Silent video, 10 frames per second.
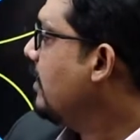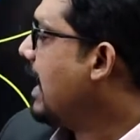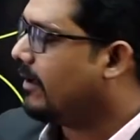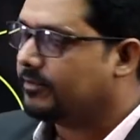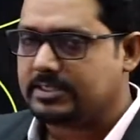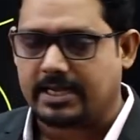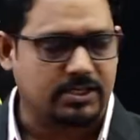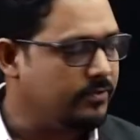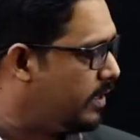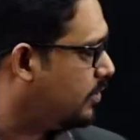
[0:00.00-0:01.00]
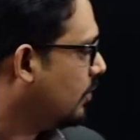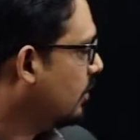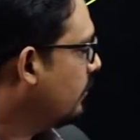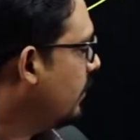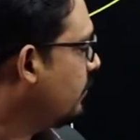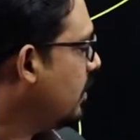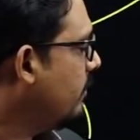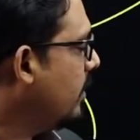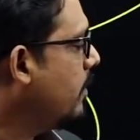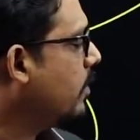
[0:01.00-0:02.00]
will have this activation. Fifth tree
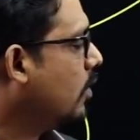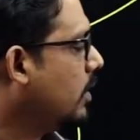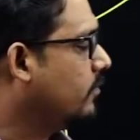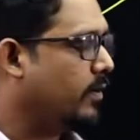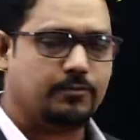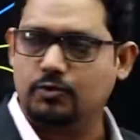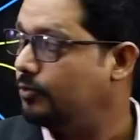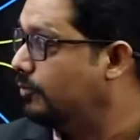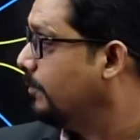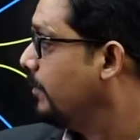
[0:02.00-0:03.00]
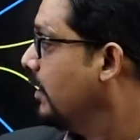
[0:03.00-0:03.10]
will be calling fifth two.